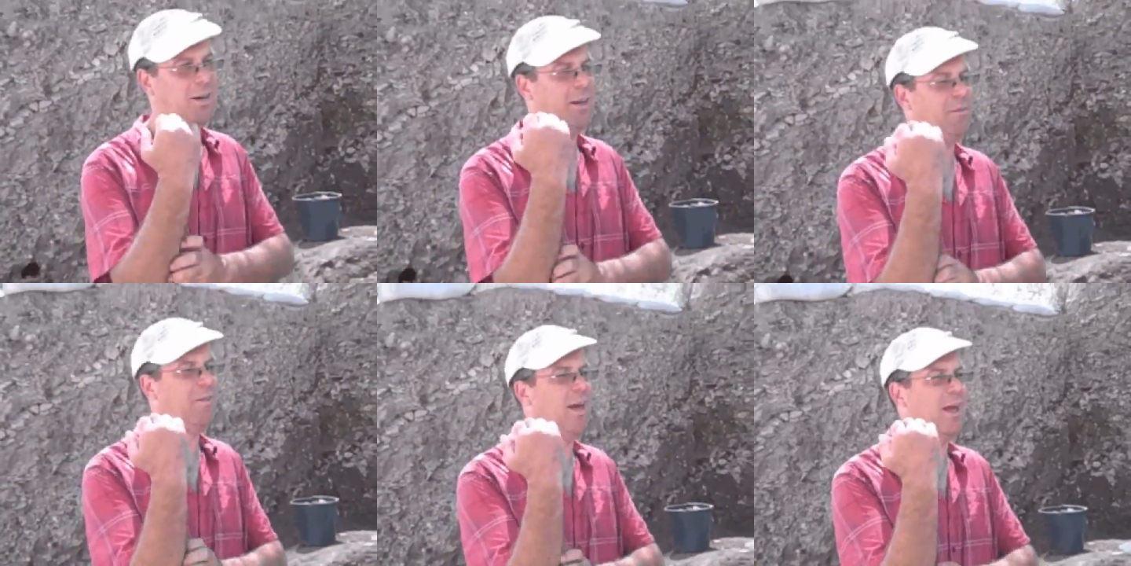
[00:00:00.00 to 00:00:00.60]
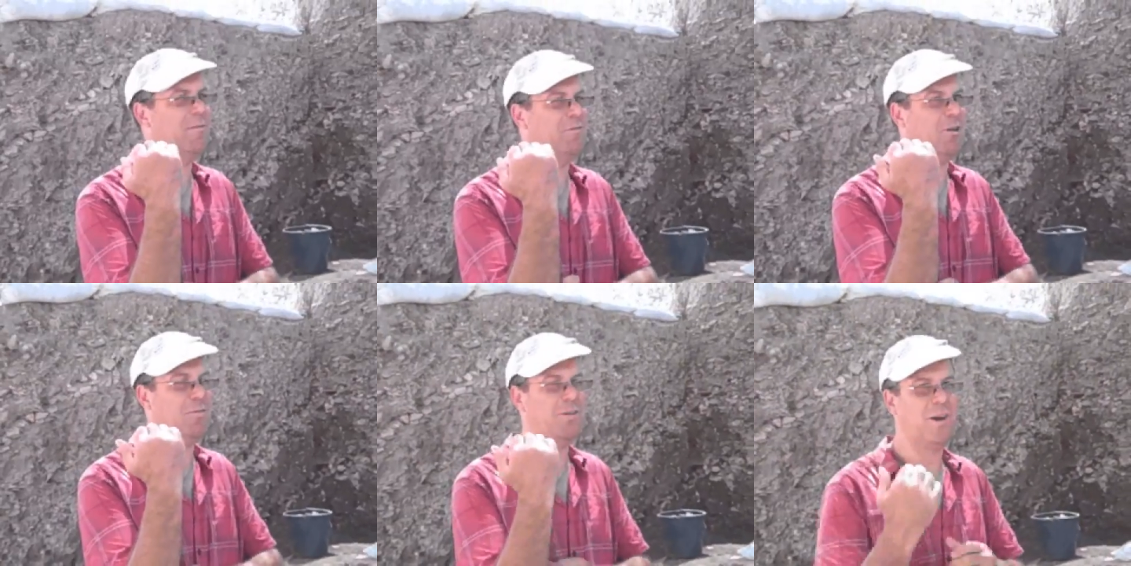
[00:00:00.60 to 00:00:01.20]
Okay, if
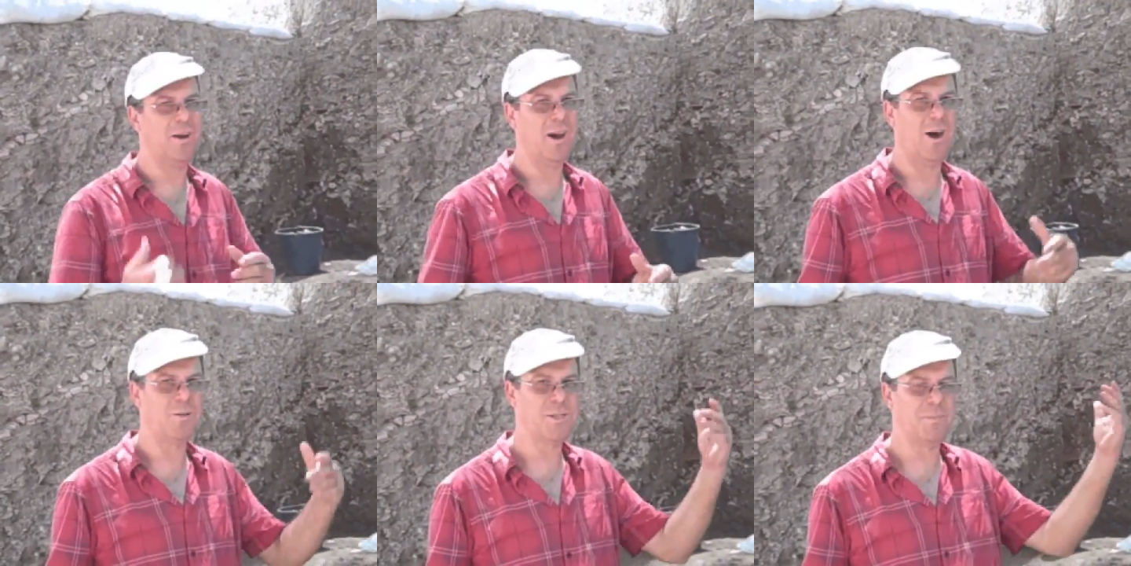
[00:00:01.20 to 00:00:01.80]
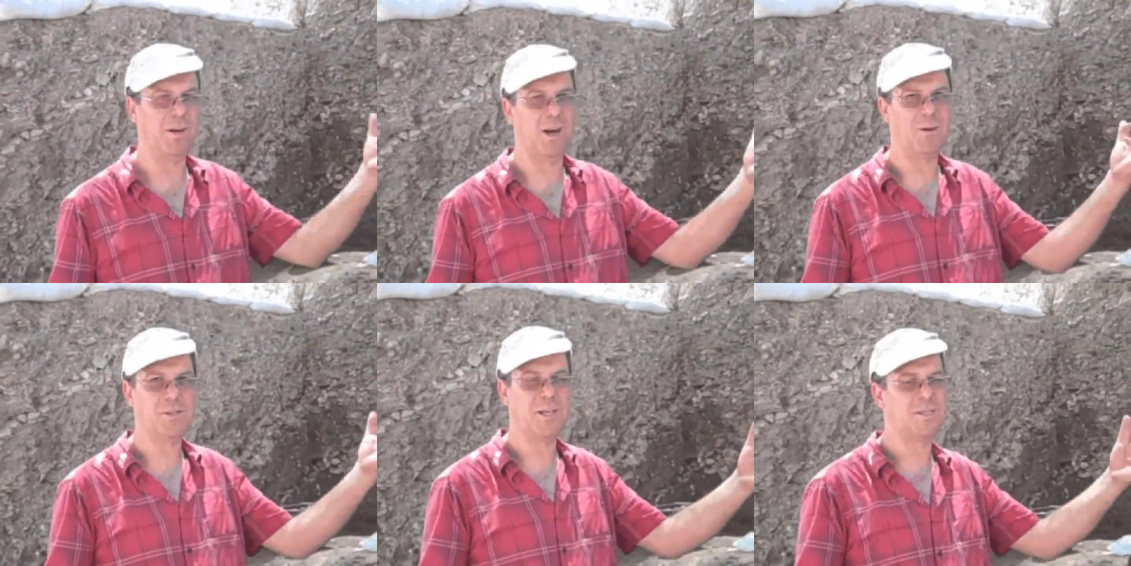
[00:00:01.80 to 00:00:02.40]
over there a typical
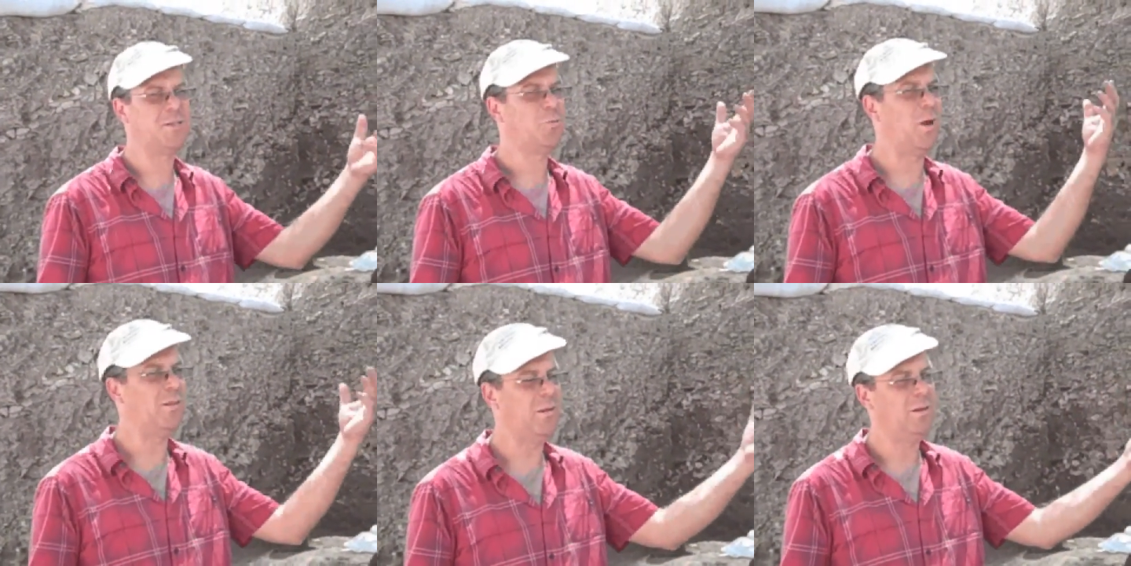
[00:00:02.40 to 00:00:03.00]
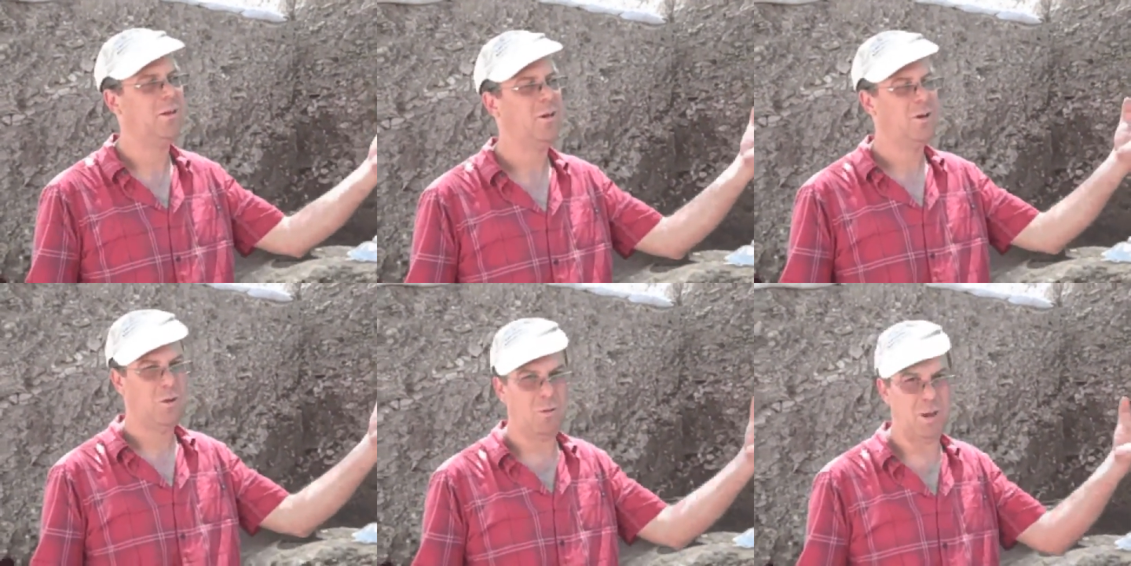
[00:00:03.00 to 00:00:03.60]
house has 20
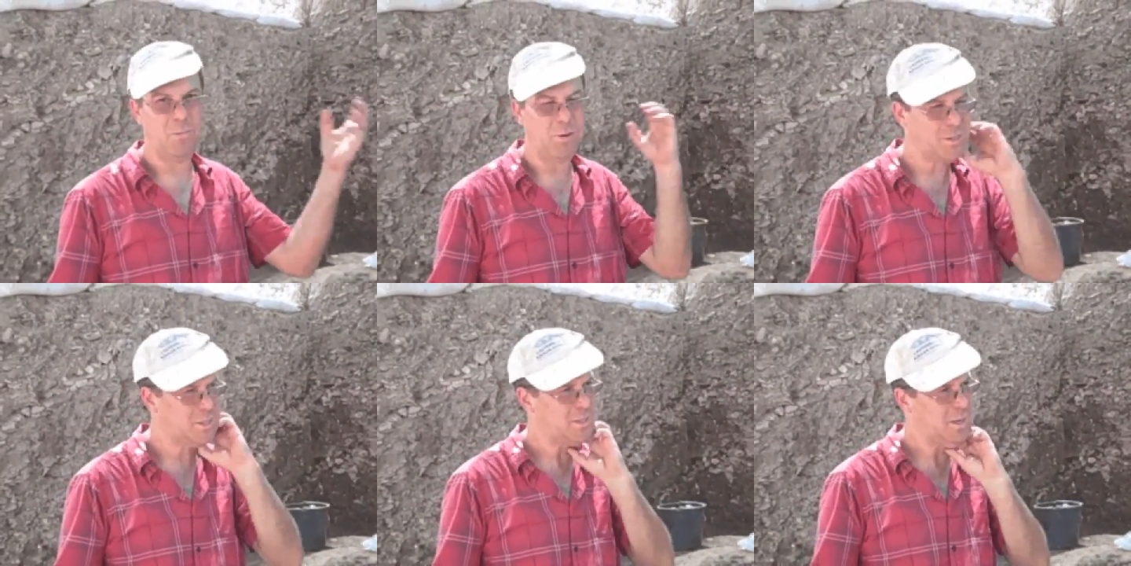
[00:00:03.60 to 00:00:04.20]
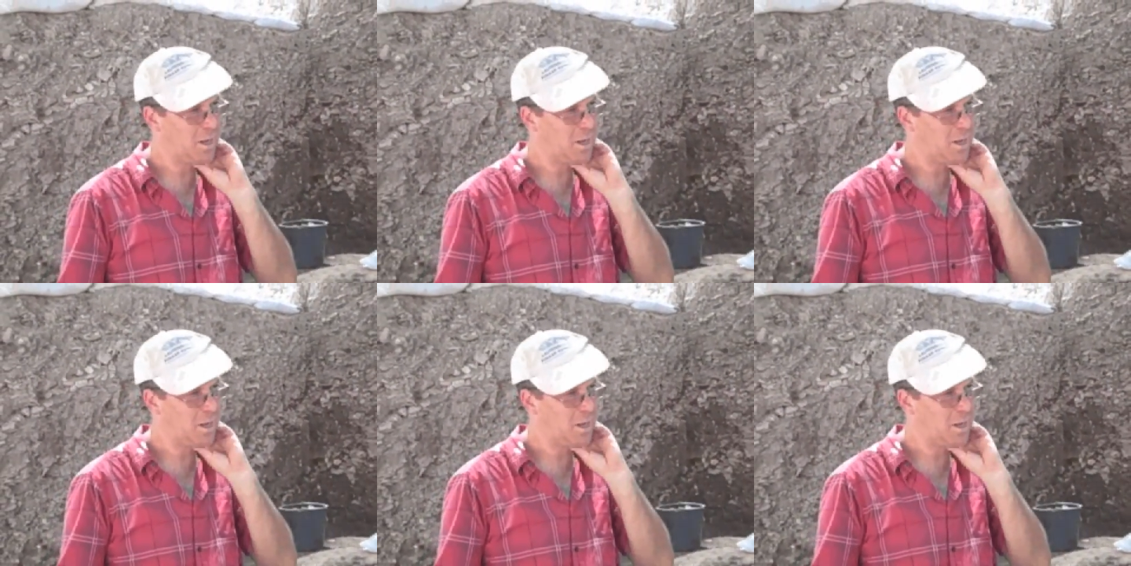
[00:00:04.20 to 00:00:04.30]
cooking pots,